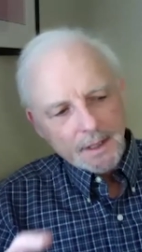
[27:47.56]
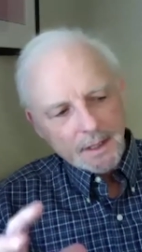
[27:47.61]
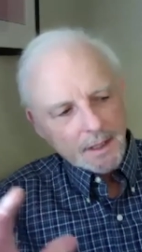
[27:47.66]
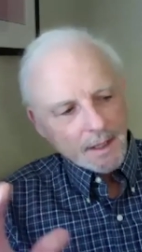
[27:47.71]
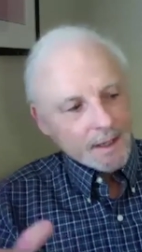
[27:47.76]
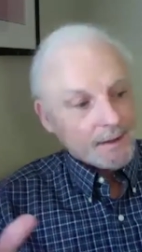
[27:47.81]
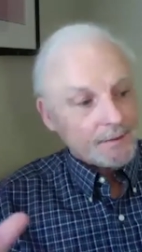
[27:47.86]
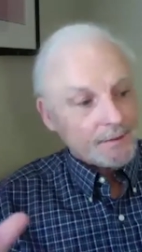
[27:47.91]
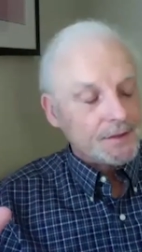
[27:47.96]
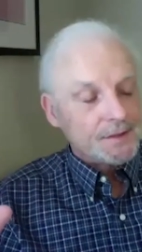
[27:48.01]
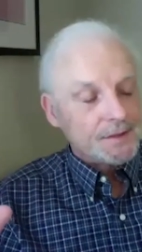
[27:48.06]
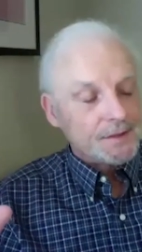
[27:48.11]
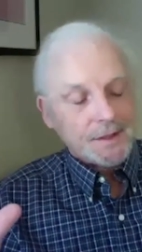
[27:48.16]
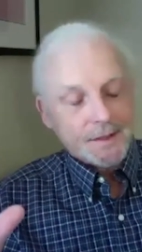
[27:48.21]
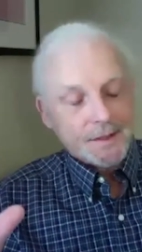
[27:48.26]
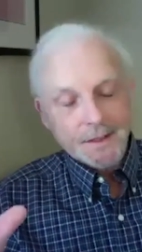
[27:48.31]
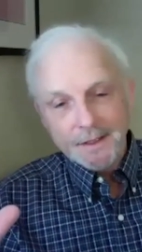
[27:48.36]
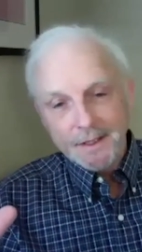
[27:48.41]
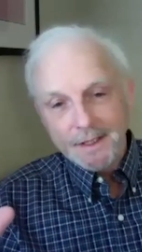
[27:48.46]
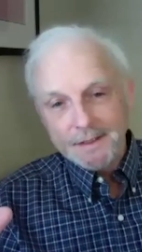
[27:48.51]

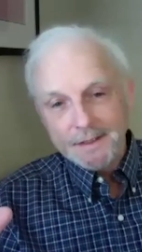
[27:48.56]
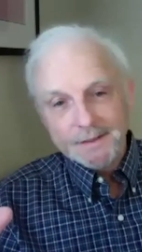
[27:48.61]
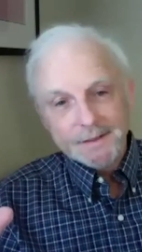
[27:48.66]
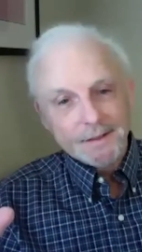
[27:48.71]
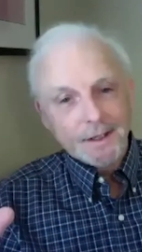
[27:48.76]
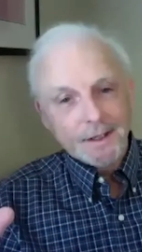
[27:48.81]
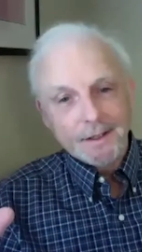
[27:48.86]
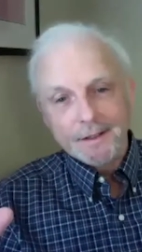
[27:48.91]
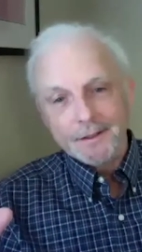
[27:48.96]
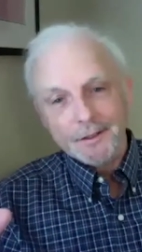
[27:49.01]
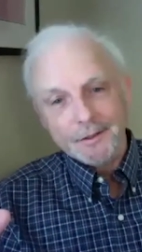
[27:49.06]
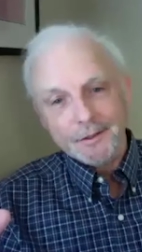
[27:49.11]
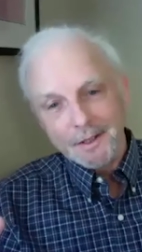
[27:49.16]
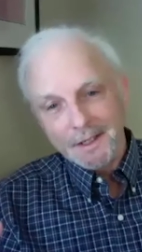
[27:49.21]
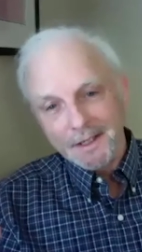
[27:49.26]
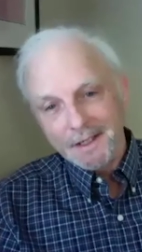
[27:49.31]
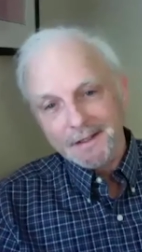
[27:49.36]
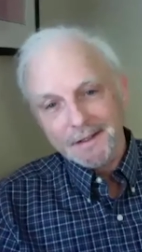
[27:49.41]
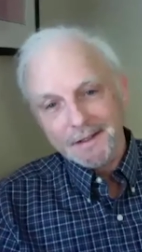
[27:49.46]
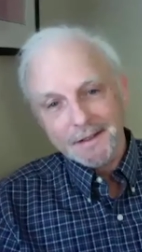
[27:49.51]
Obviously, that's not a new
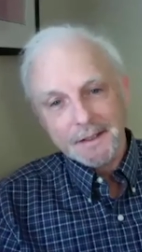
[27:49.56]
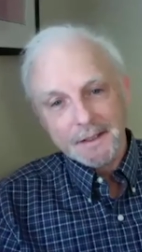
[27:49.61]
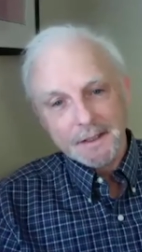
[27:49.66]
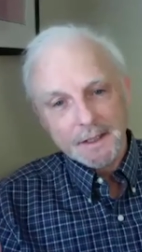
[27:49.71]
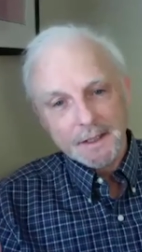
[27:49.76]
idea.